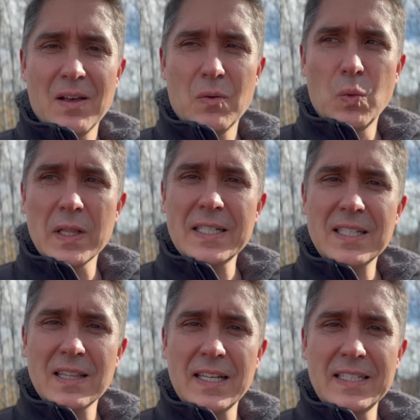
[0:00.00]
willing
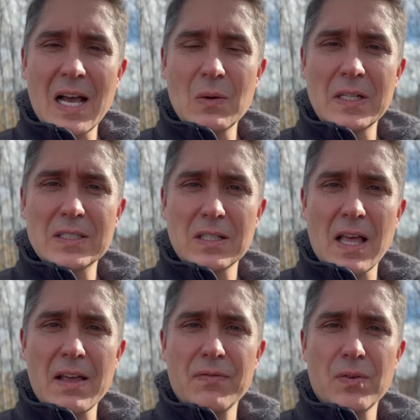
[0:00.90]
to lay down his
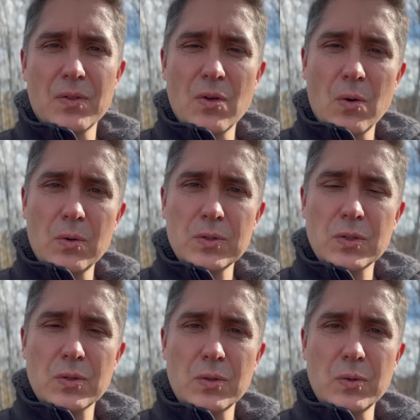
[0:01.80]
life for those
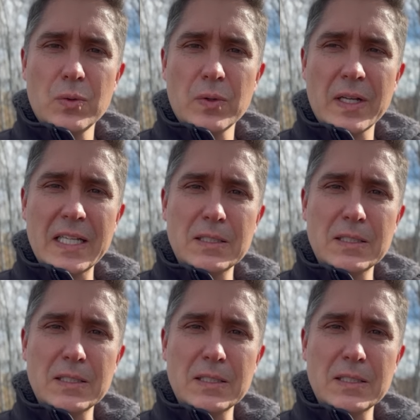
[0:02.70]
who he's